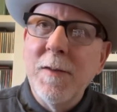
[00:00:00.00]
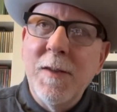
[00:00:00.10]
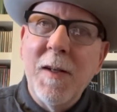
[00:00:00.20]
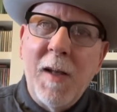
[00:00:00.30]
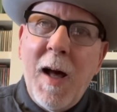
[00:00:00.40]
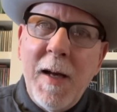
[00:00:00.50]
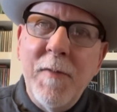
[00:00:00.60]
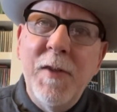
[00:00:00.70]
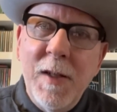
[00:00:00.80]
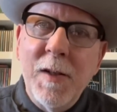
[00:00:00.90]

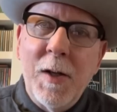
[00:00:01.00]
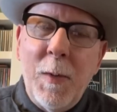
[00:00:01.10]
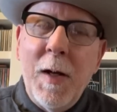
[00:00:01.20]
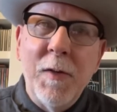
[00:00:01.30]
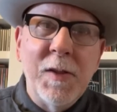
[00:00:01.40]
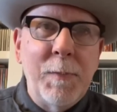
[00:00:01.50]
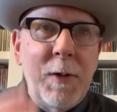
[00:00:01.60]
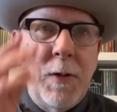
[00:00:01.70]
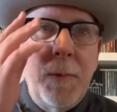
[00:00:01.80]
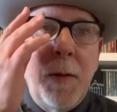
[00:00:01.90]
live Dylan around this
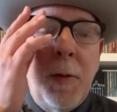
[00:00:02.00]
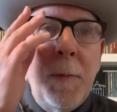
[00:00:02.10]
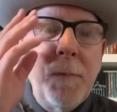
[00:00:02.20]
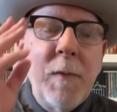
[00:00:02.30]
period, remember,